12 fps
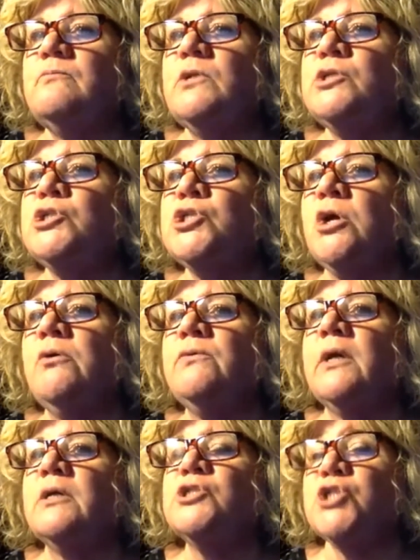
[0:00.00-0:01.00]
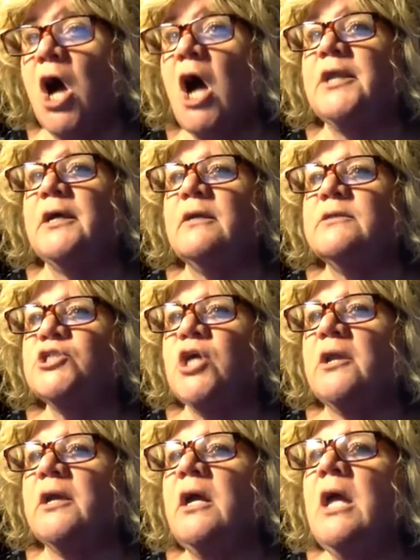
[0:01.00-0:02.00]

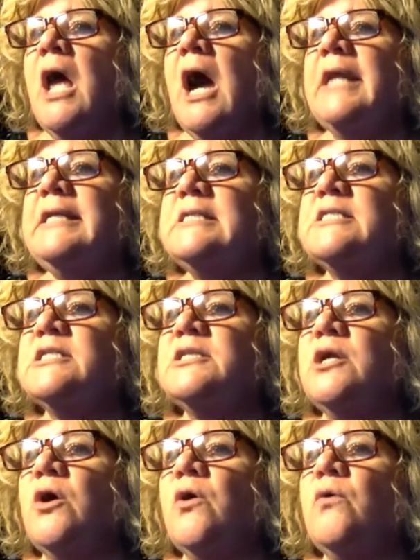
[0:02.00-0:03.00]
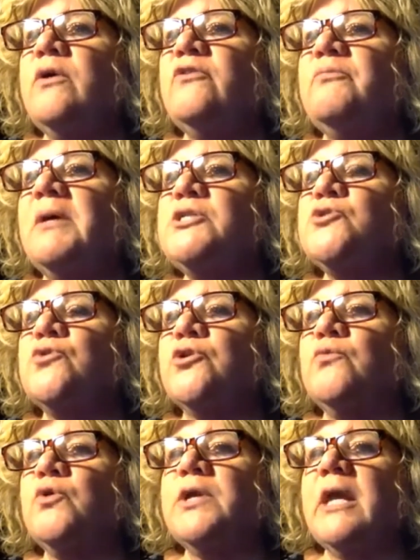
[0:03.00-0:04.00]
Jonna, I need to know if my daughter
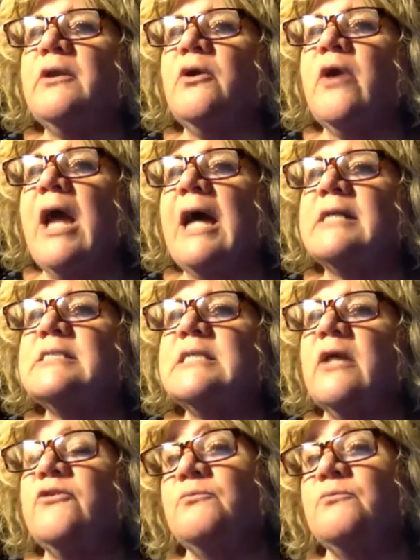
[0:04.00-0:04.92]
will get her act together,